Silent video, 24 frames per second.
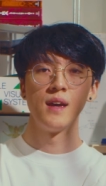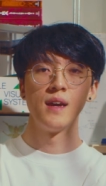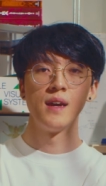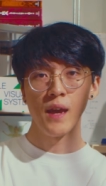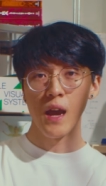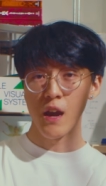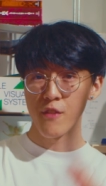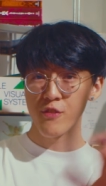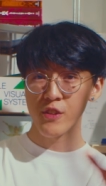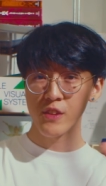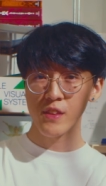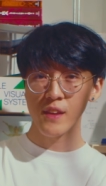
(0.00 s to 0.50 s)

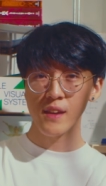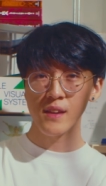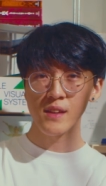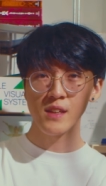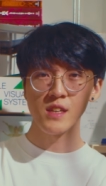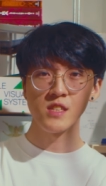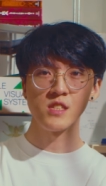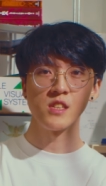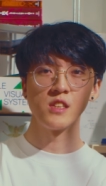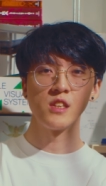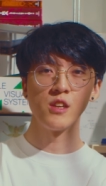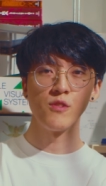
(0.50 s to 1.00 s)
Everything
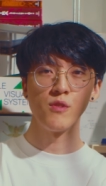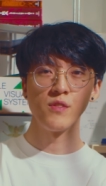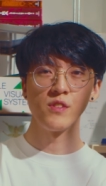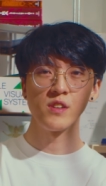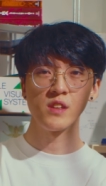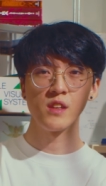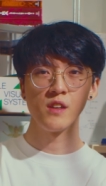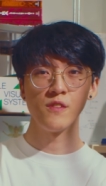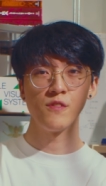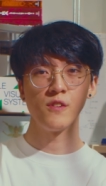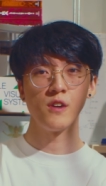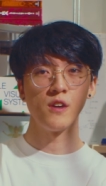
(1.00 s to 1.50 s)
is a
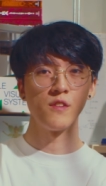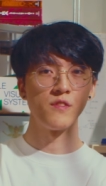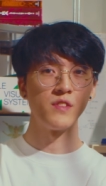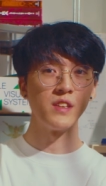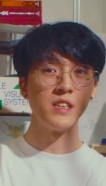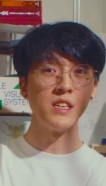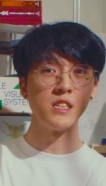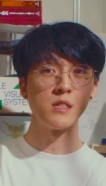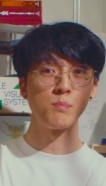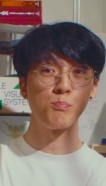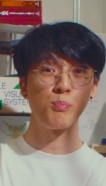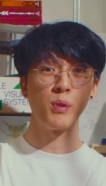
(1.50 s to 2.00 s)
derivative of
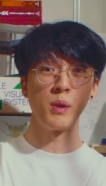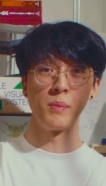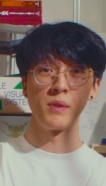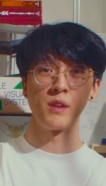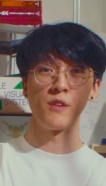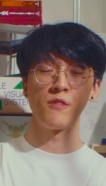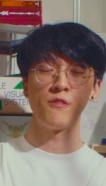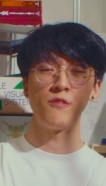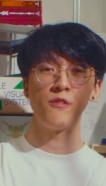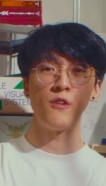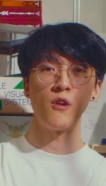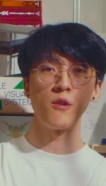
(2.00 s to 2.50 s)
these
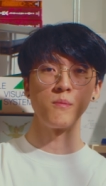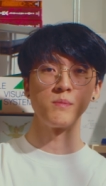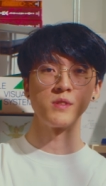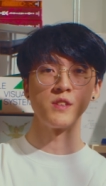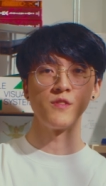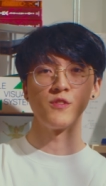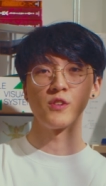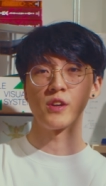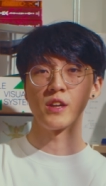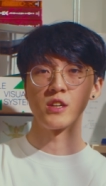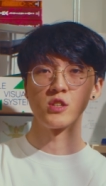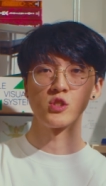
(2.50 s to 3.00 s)
primitive forms.
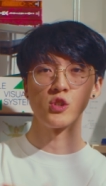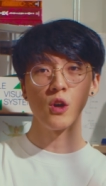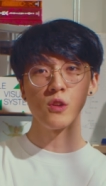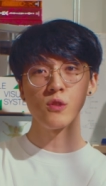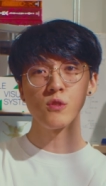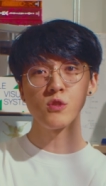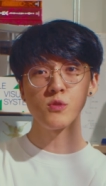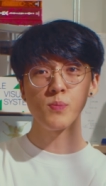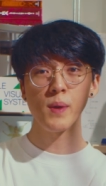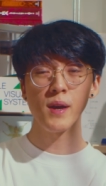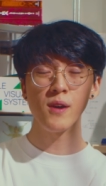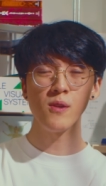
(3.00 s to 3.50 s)
If you can draw
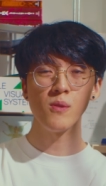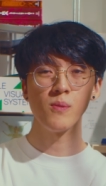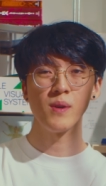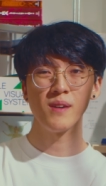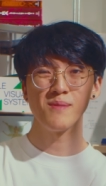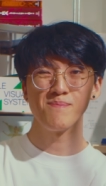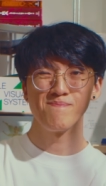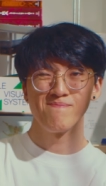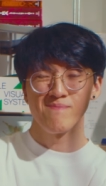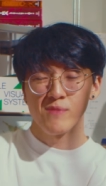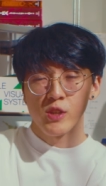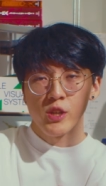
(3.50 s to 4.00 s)
those
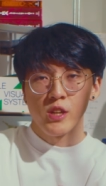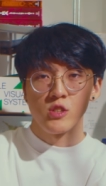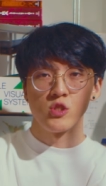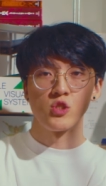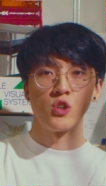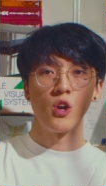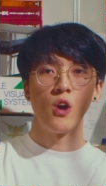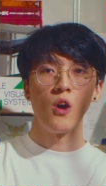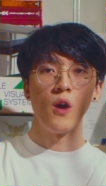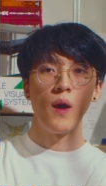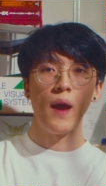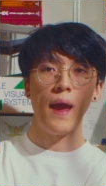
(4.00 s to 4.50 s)
well, you can
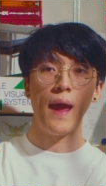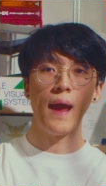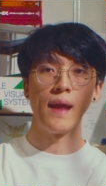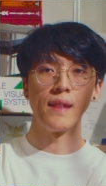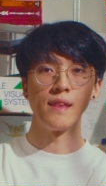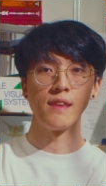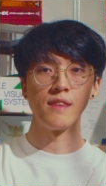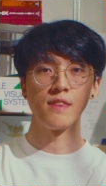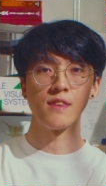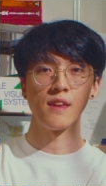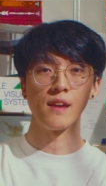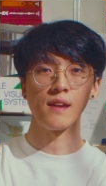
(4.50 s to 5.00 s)
draw
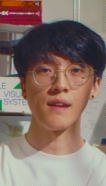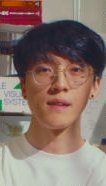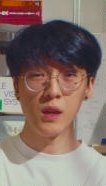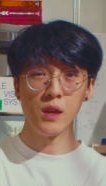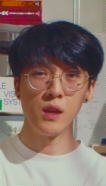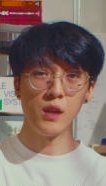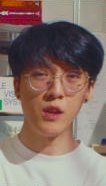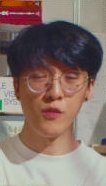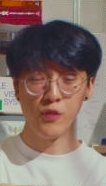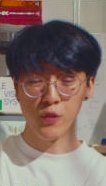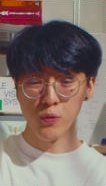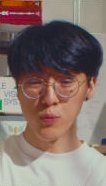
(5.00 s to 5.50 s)
anything.
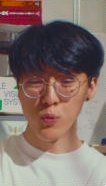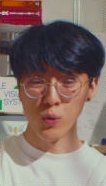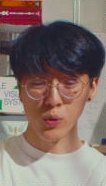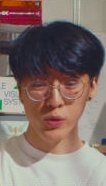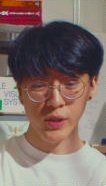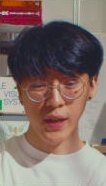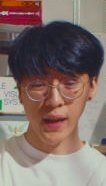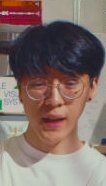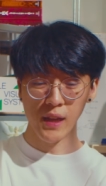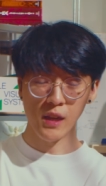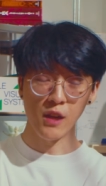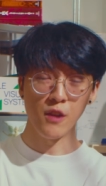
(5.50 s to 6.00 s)
If you
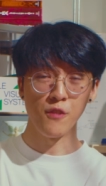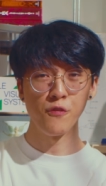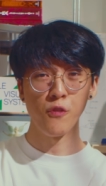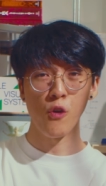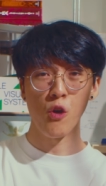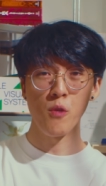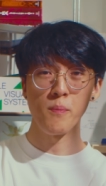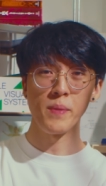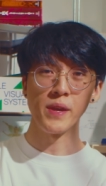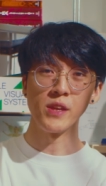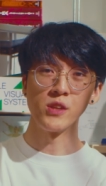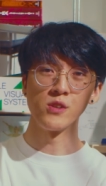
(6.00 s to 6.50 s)
rotate a
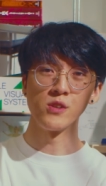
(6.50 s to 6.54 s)
form in